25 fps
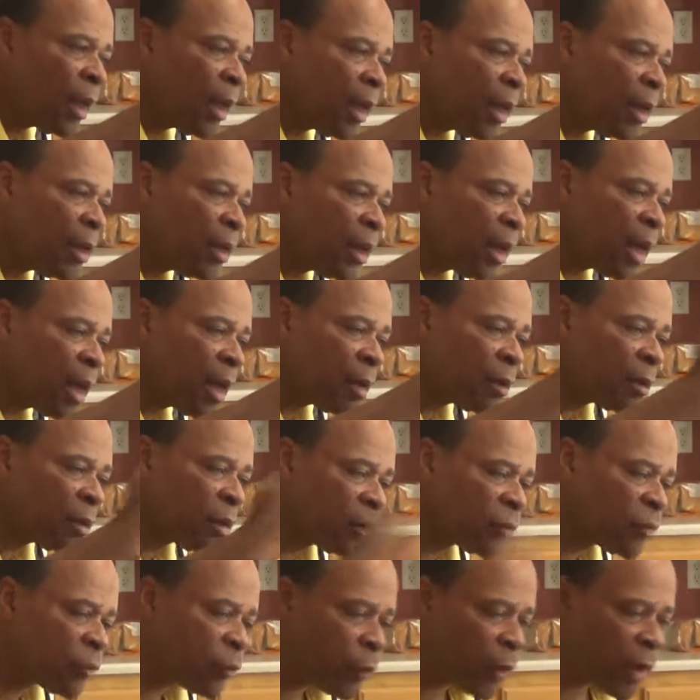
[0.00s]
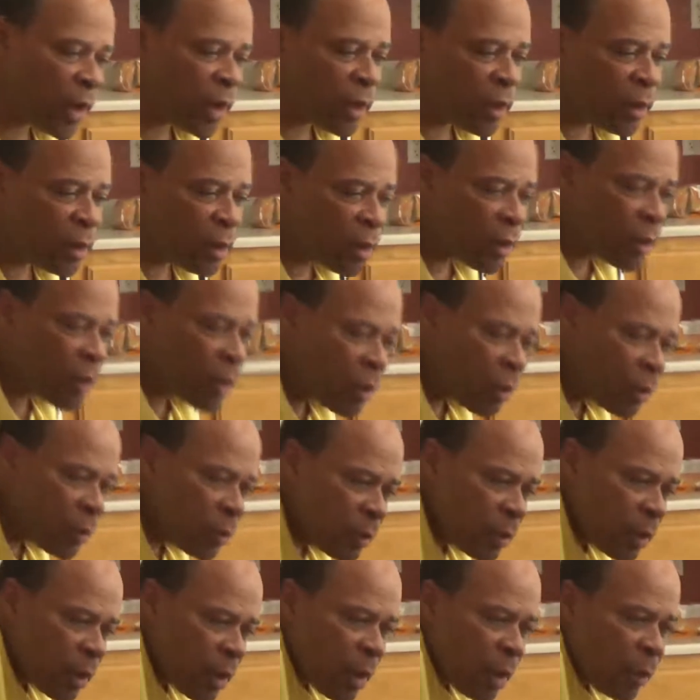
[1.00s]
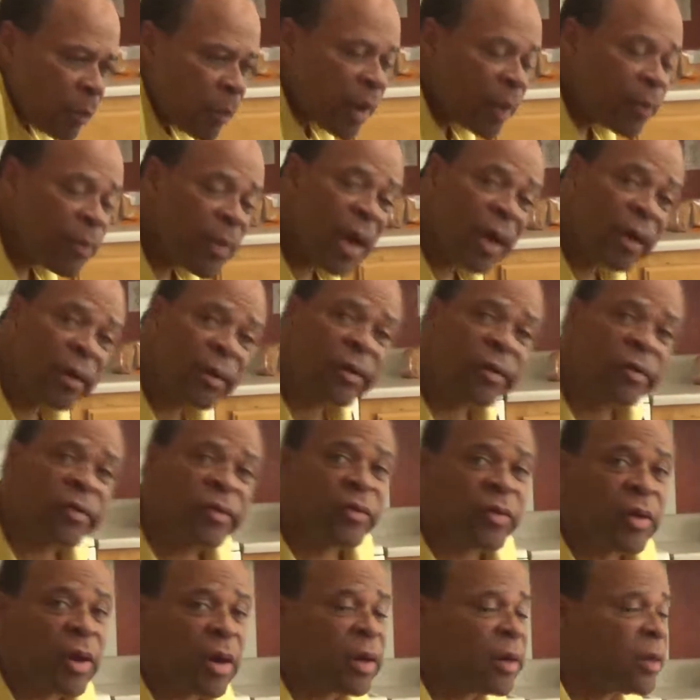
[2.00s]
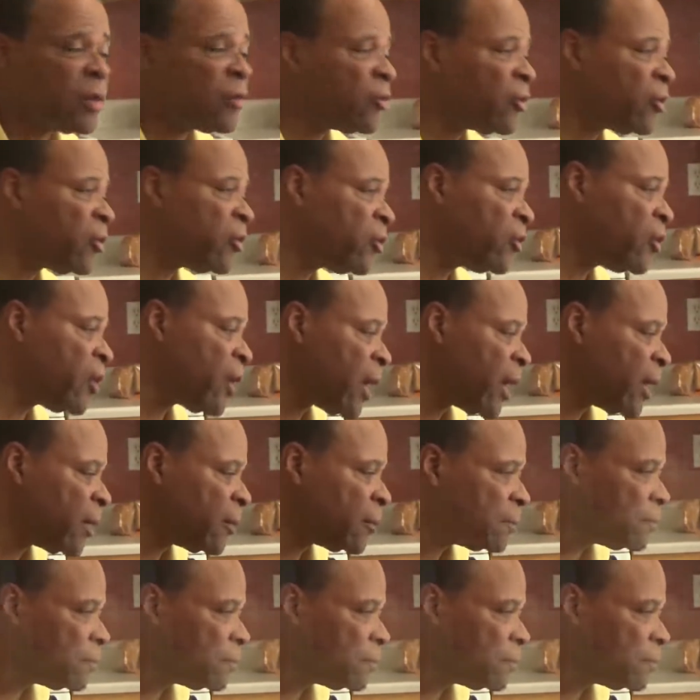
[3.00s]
And now it's ready to go. I'm not going to start it just yet.